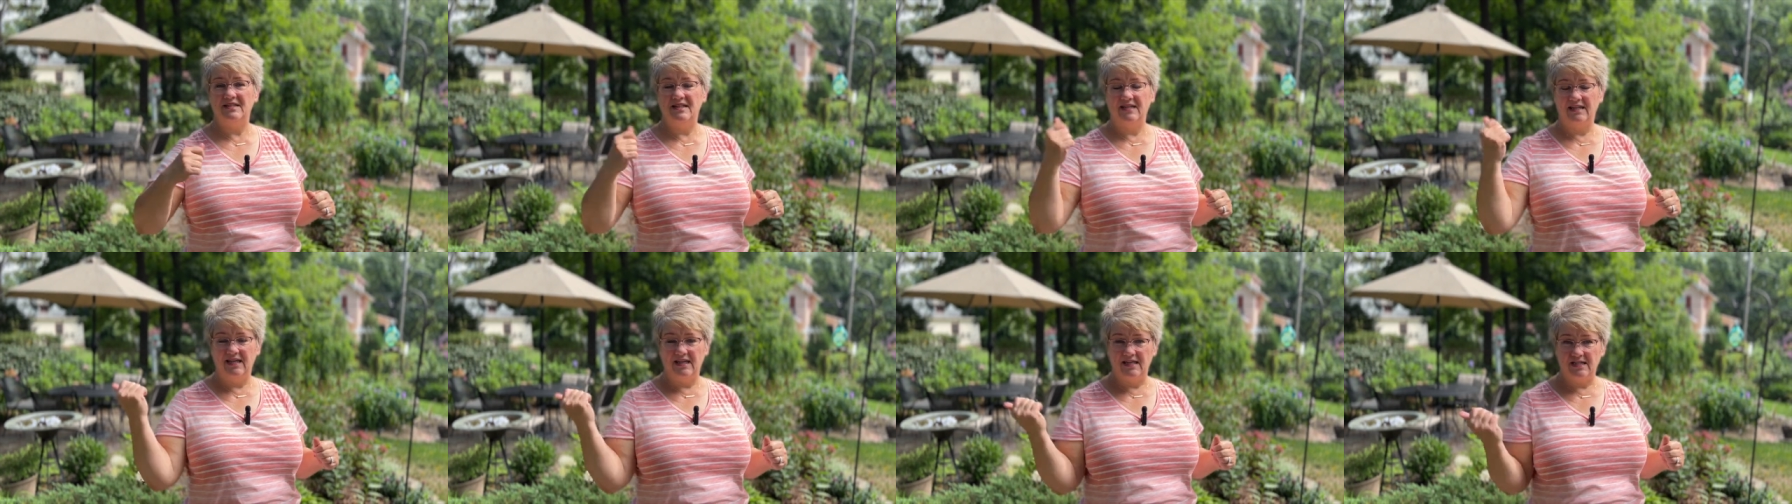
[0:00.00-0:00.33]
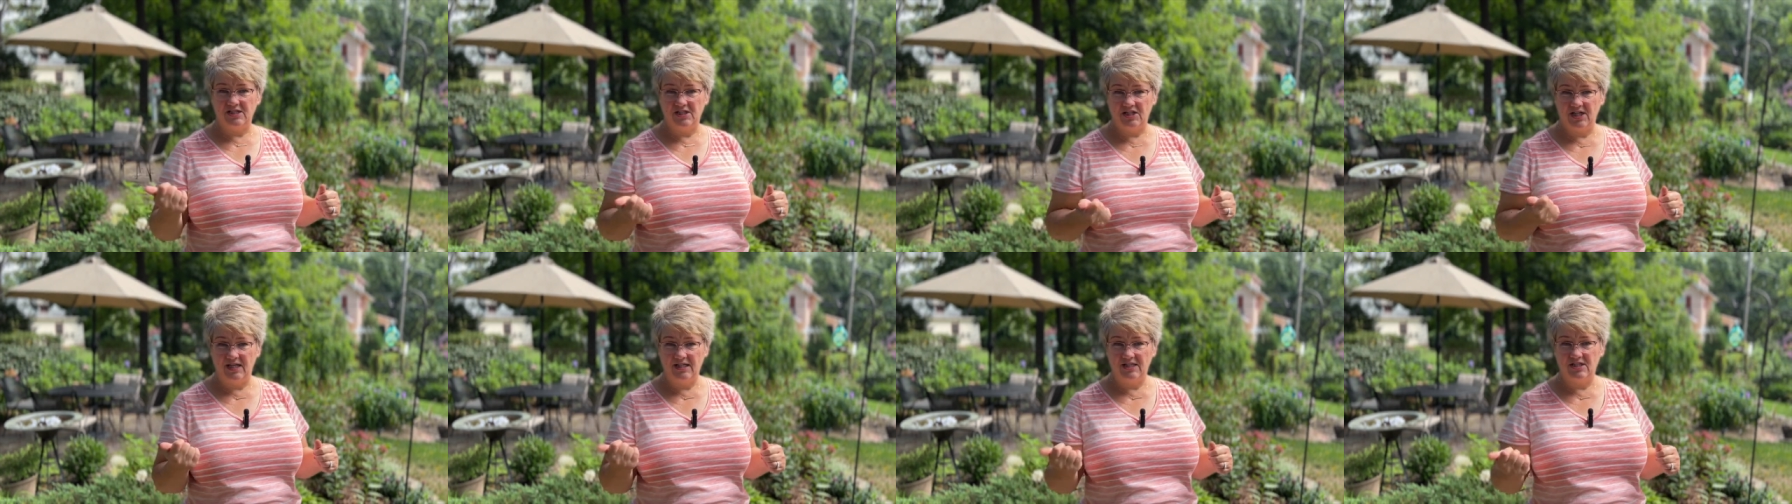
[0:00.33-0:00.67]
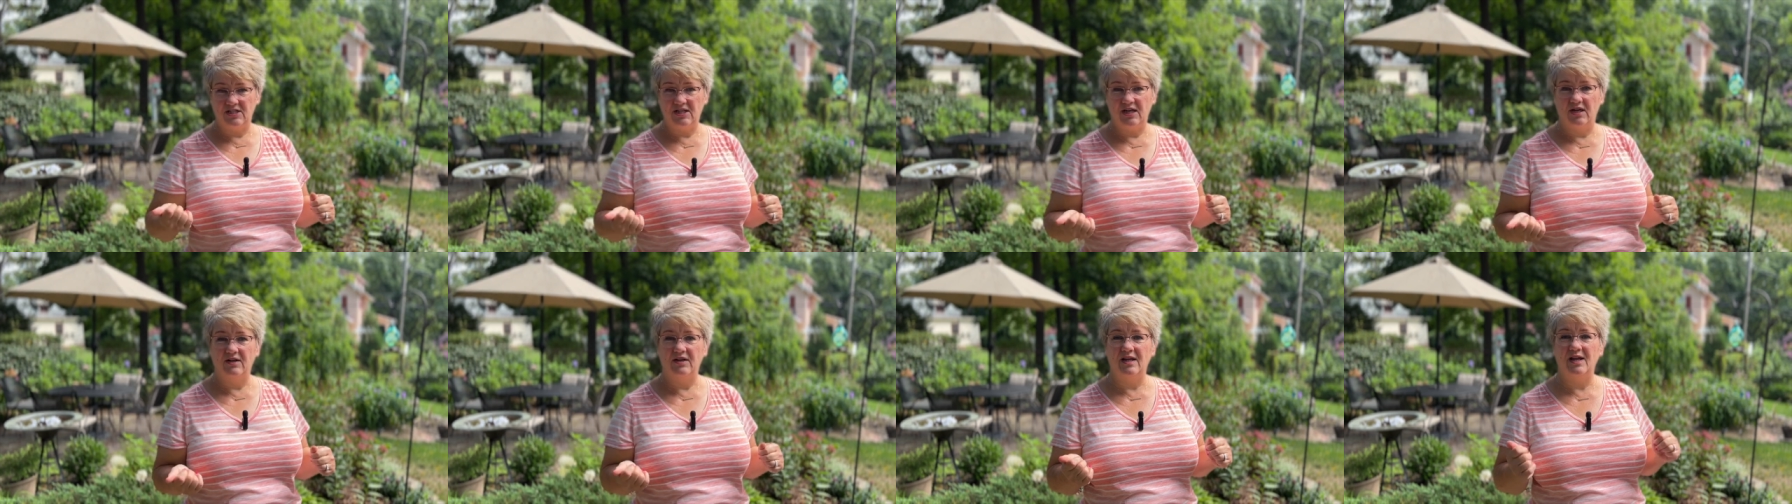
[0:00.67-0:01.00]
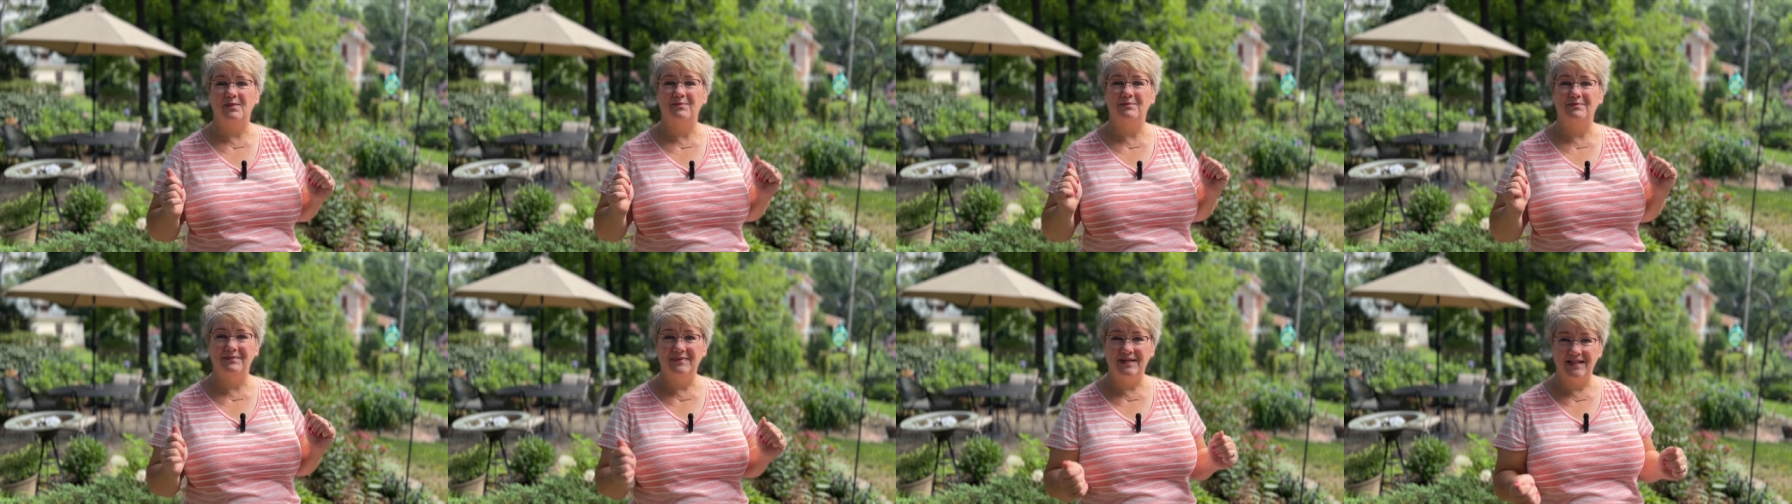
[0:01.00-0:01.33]
to get it changed out
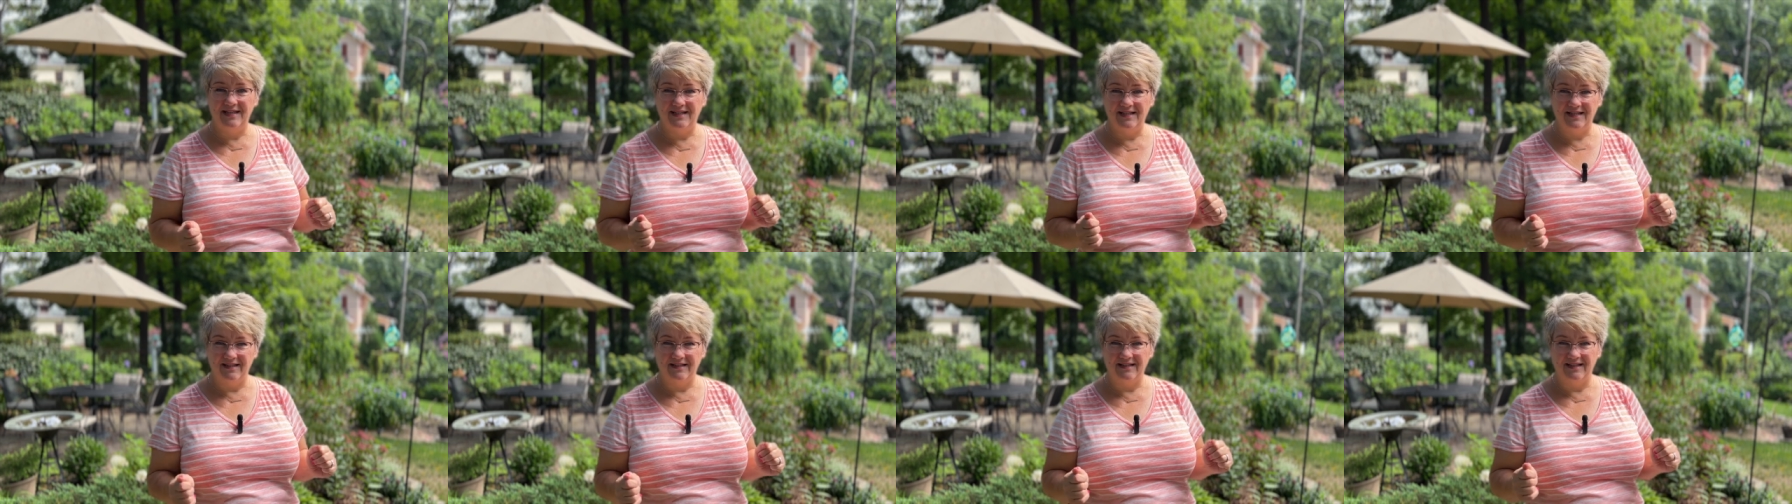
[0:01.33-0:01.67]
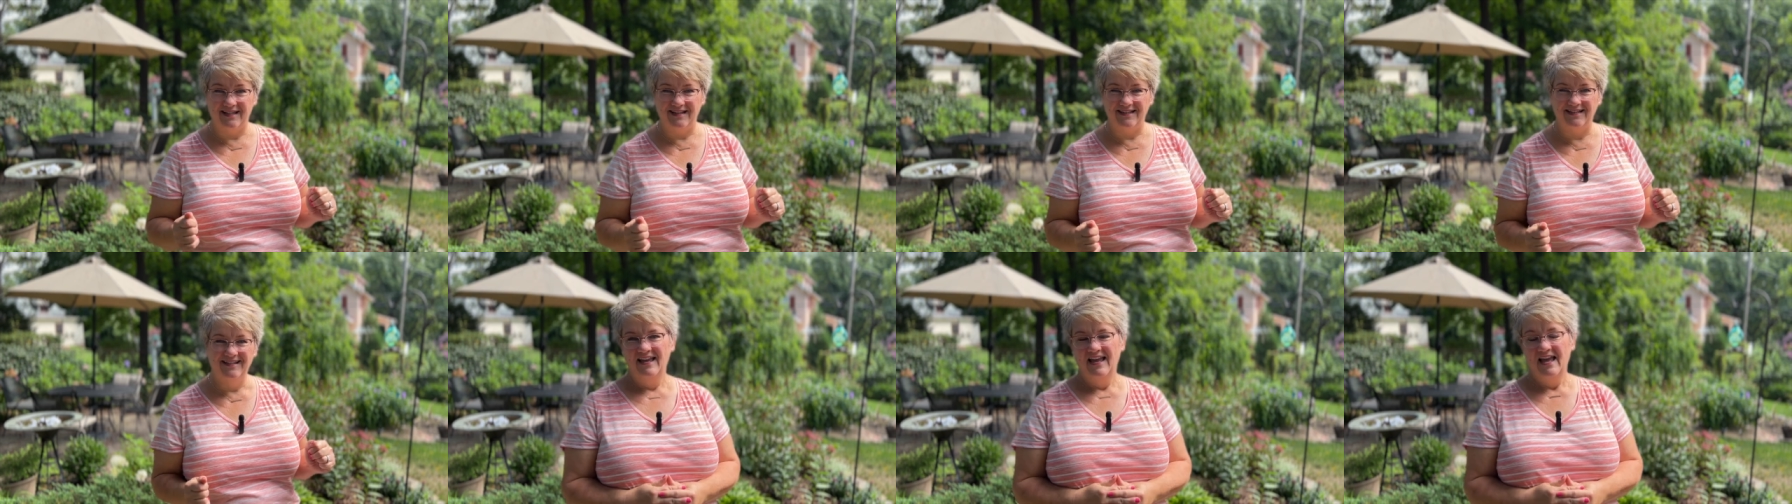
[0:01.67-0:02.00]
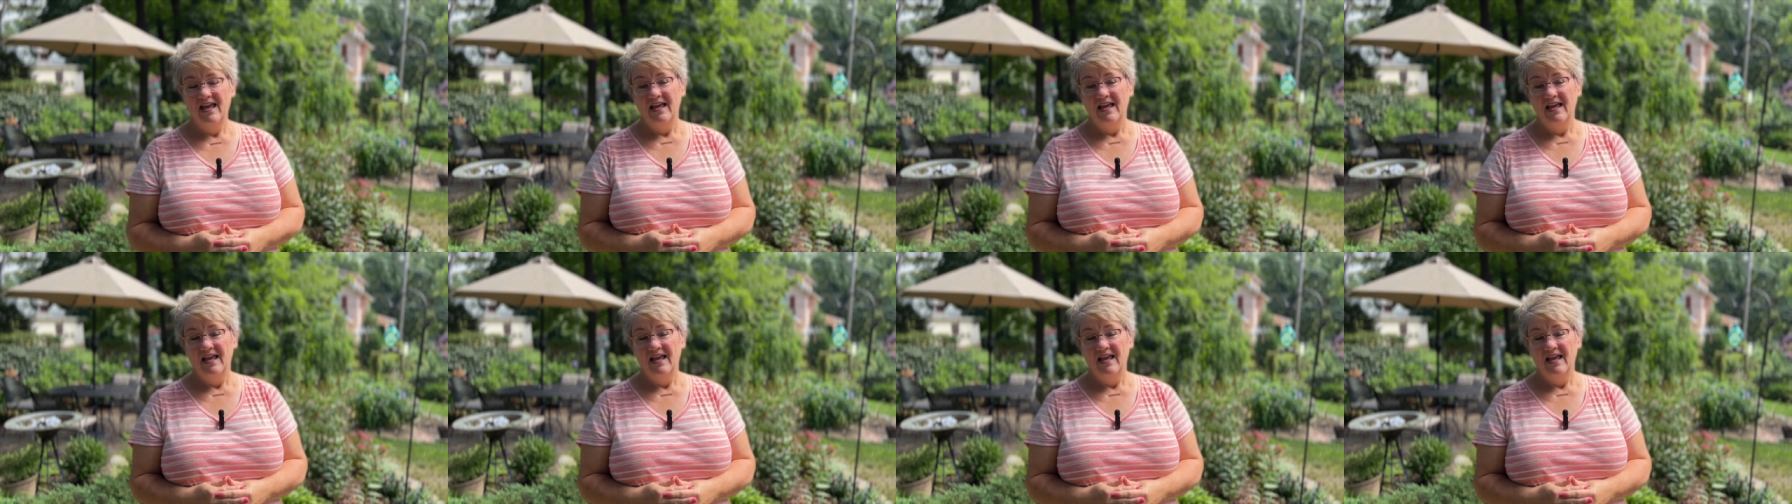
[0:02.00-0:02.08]
immediately.